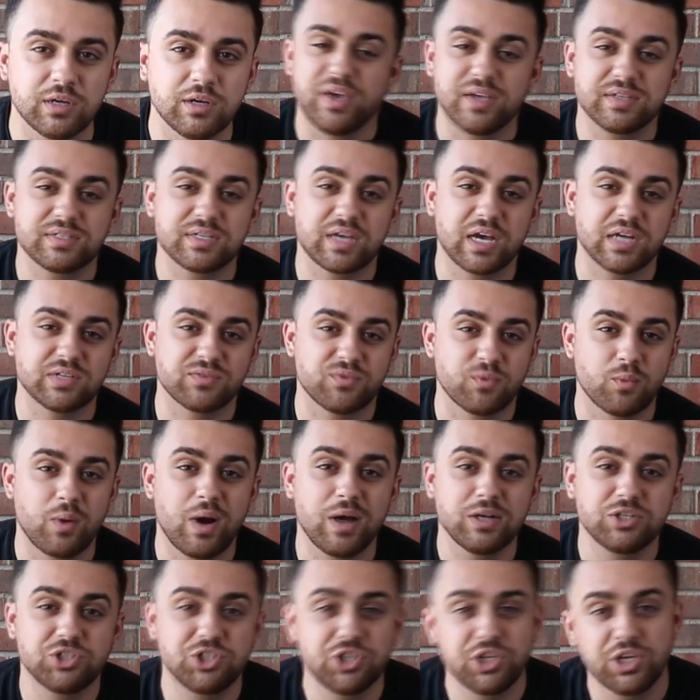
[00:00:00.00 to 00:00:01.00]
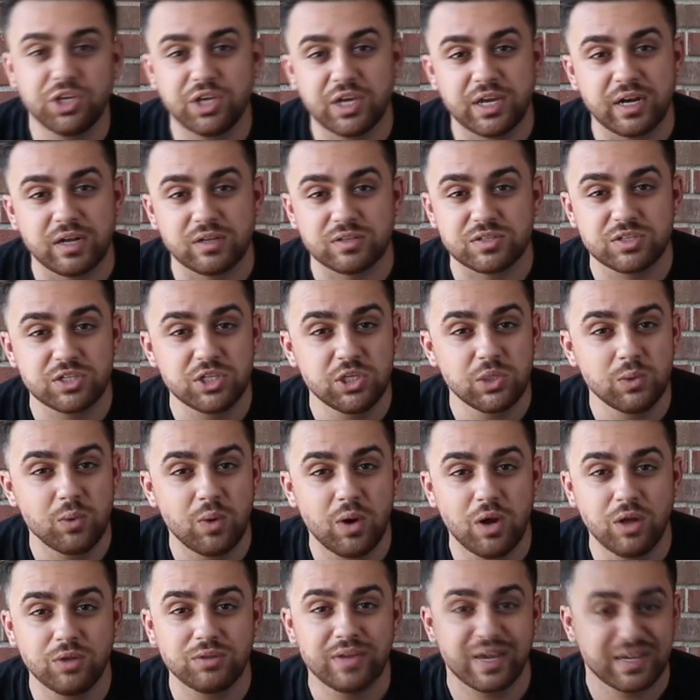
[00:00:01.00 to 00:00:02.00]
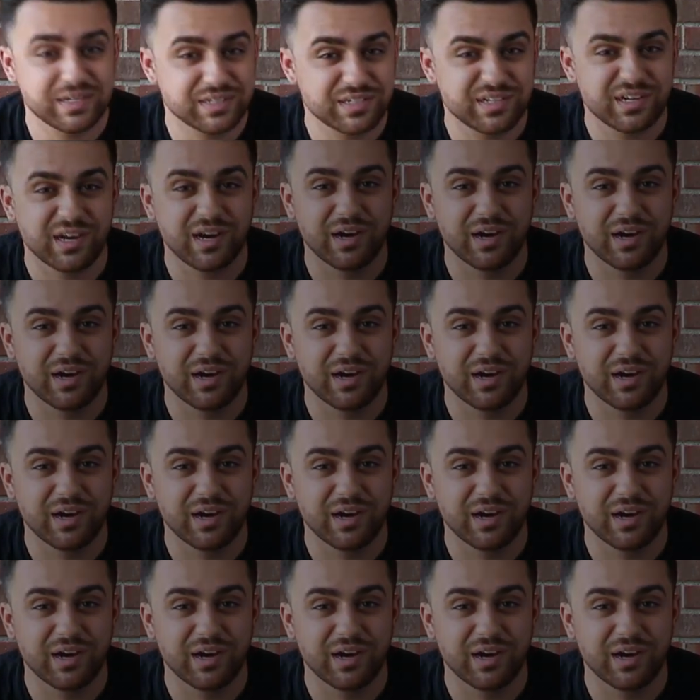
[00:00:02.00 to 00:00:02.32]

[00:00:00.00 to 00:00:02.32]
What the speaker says: Thanks guys for watching, and I'll see you all next